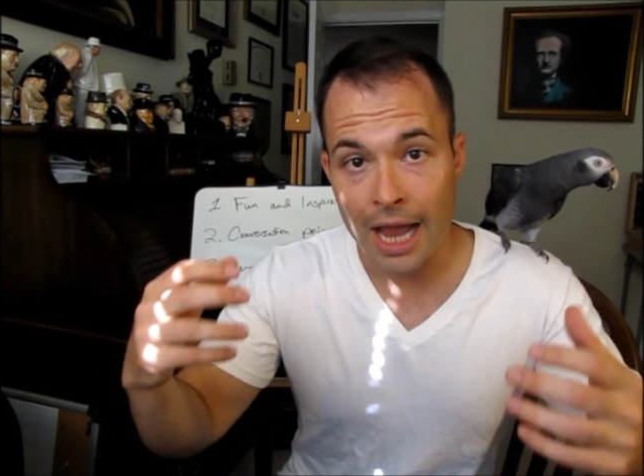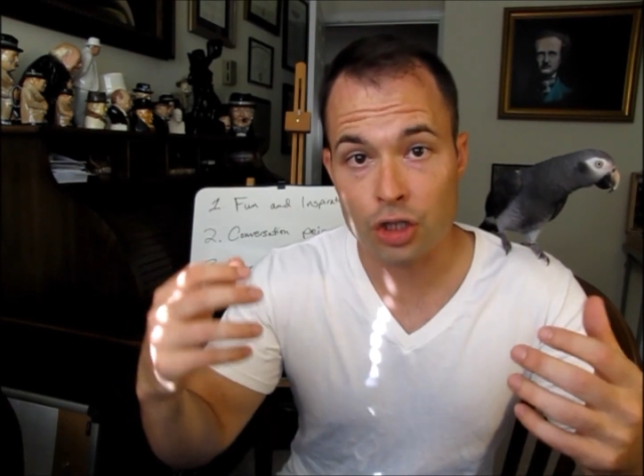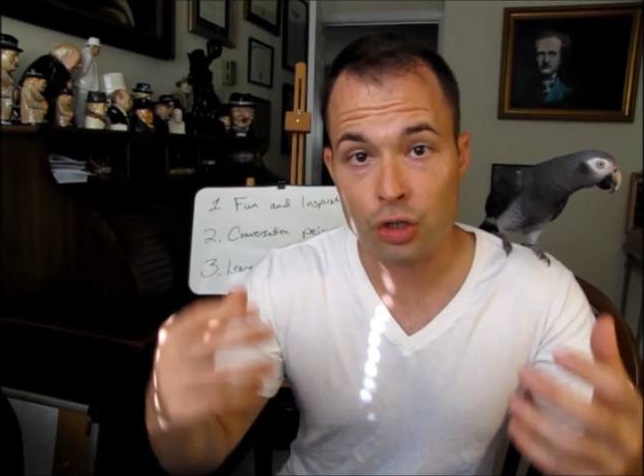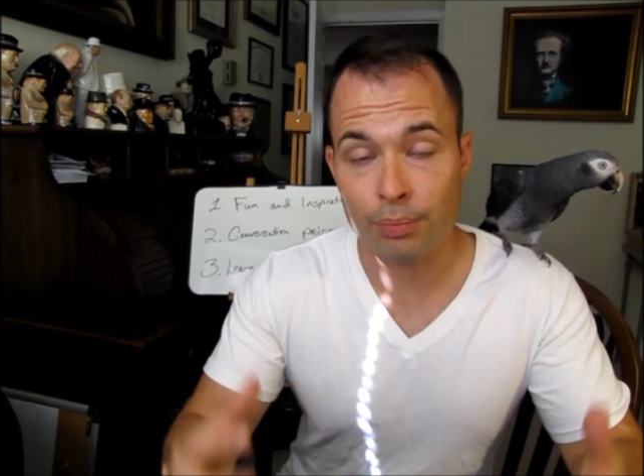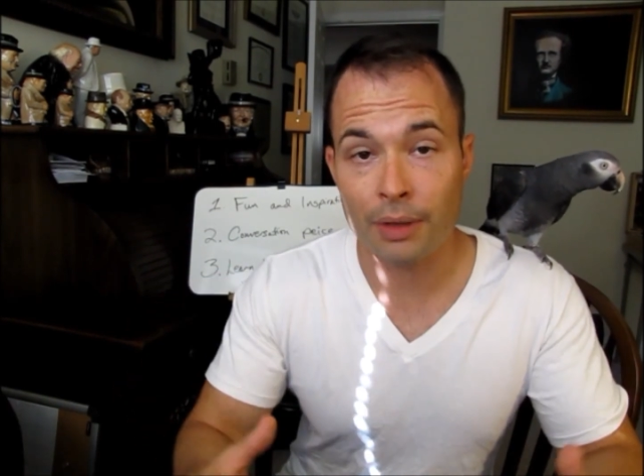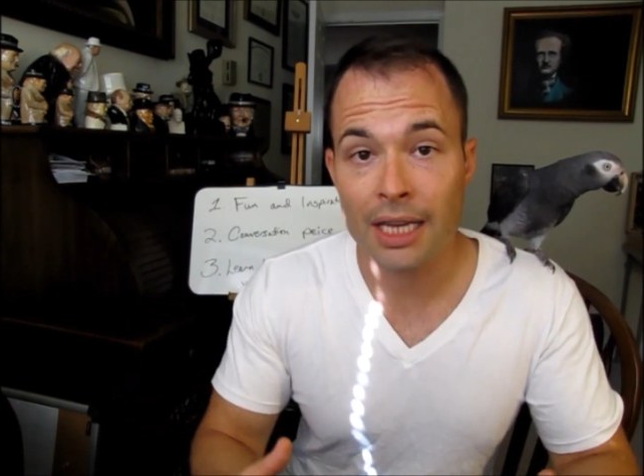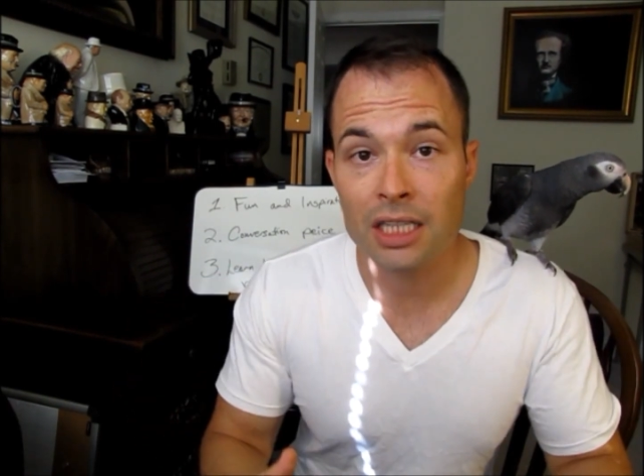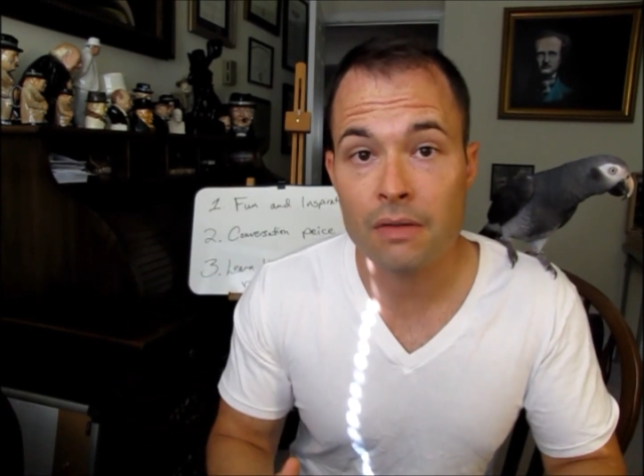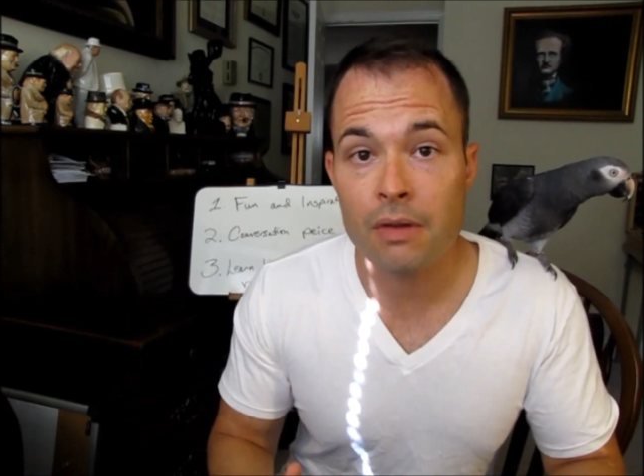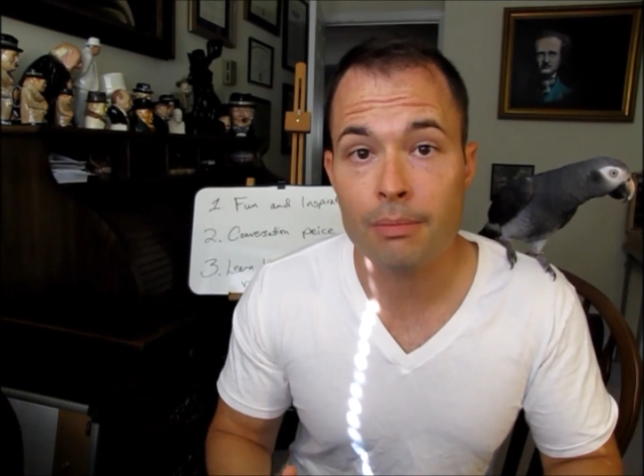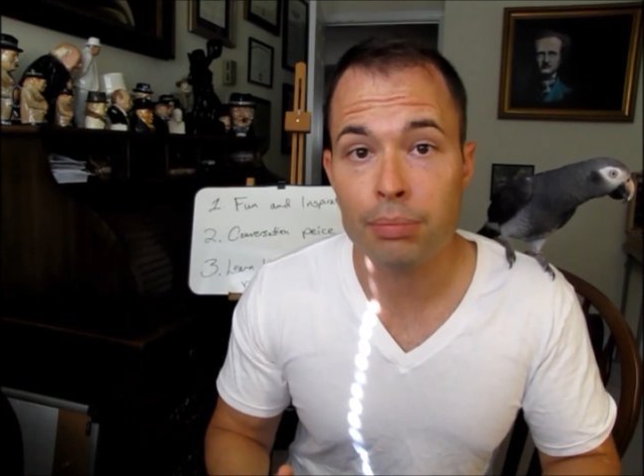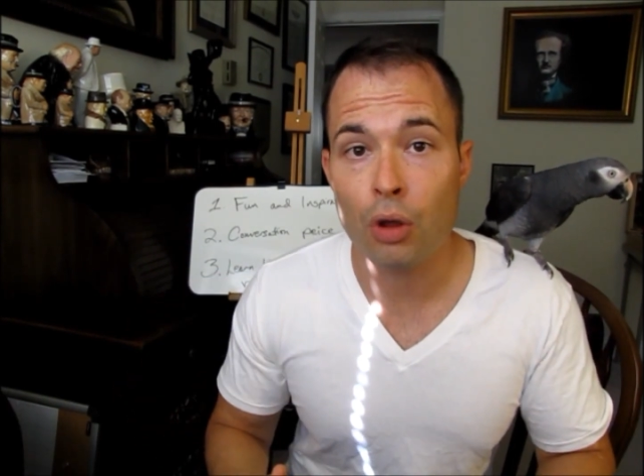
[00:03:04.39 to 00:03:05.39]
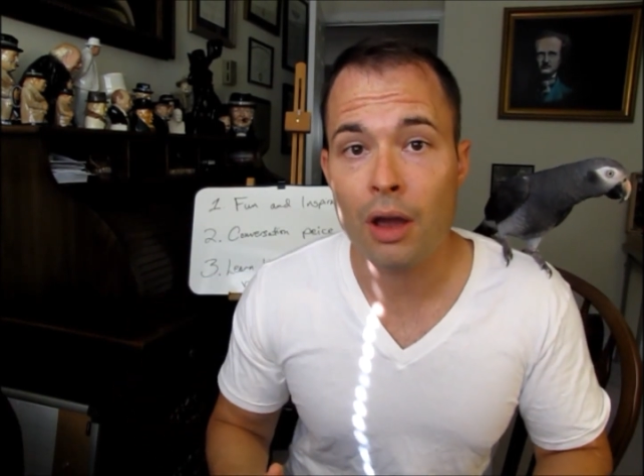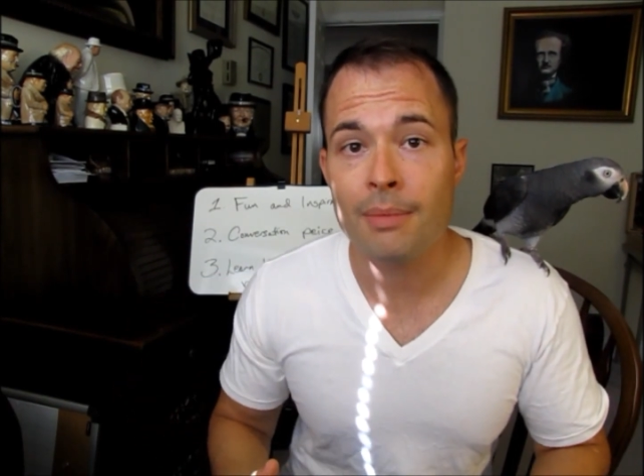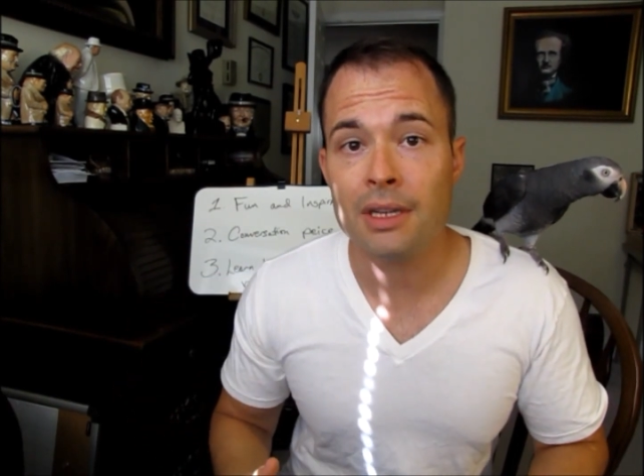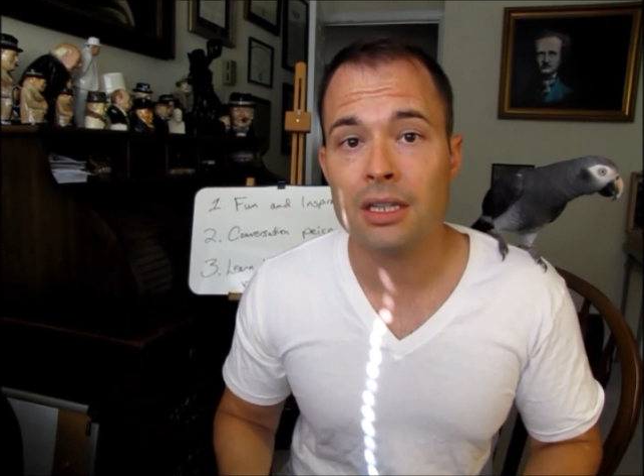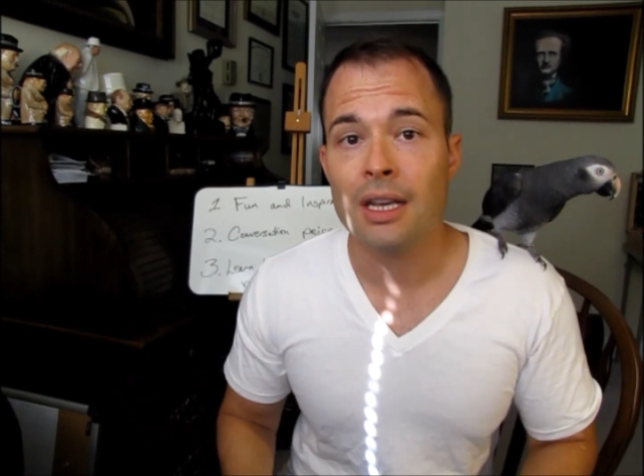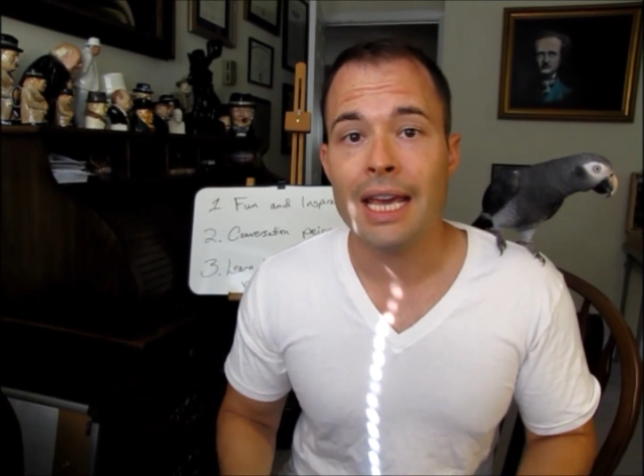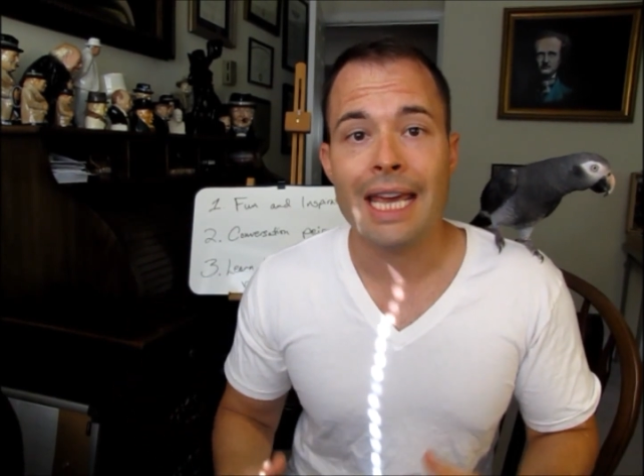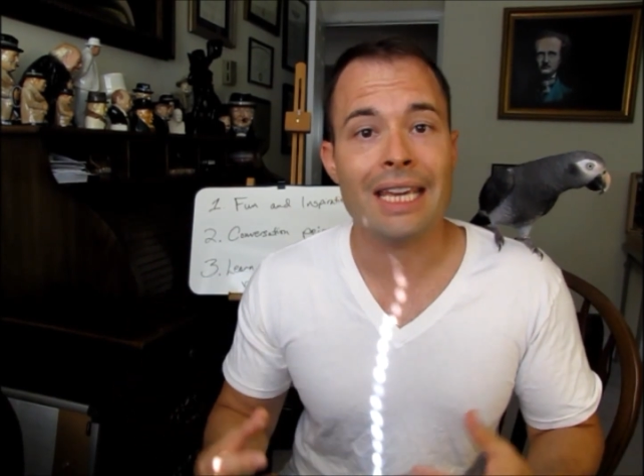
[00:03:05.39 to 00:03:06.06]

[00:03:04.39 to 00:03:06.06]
at your place of employment employment.